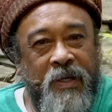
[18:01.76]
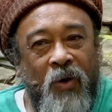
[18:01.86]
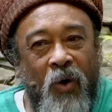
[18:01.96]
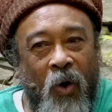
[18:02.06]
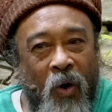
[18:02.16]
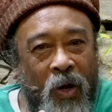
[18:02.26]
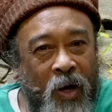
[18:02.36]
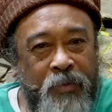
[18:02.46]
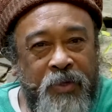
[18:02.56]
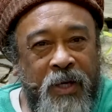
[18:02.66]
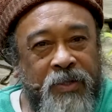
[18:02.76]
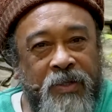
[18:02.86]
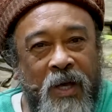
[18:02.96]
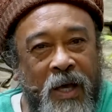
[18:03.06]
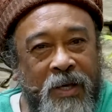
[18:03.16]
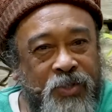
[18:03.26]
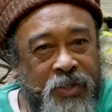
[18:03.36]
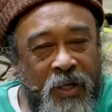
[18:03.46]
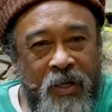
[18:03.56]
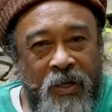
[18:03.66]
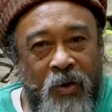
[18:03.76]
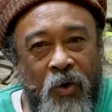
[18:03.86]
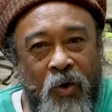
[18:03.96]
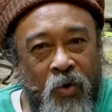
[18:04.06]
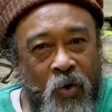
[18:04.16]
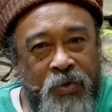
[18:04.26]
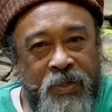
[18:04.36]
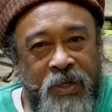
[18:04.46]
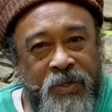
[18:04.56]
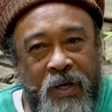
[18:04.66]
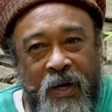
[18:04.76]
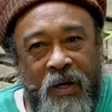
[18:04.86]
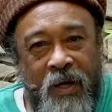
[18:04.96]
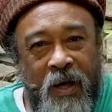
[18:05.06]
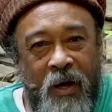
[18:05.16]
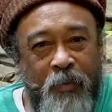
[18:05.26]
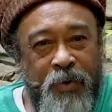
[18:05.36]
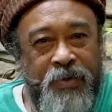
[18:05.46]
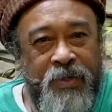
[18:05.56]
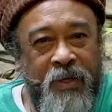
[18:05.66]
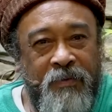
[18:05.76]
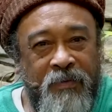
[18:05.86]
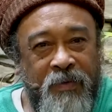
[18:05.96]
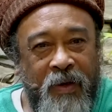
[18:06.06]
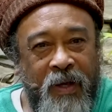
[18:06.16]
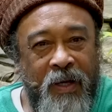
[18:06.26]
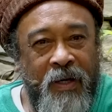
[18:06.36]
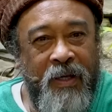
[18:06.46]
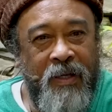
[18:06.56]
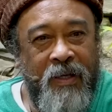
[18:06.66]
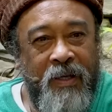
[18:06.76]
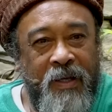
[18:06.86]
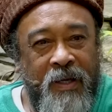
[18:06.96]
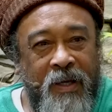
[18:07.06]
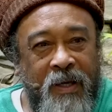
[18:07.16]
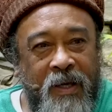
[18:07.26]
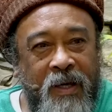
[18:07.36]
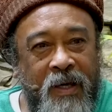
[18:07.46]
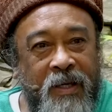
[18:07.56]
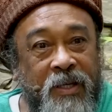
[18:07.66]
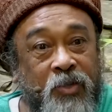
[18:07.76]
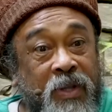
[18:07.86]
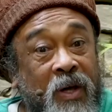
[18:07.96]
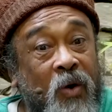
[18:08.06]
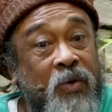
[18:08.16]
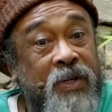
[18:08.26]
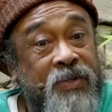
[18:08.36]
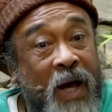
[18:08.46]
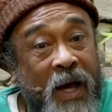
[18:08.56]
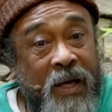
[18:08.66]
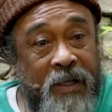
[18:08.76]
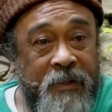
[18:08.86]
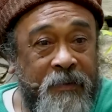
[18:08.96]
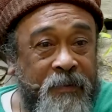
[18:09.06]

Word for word: and all objects, as subtle or gross as they are, are perceived very clearly. It is without desire.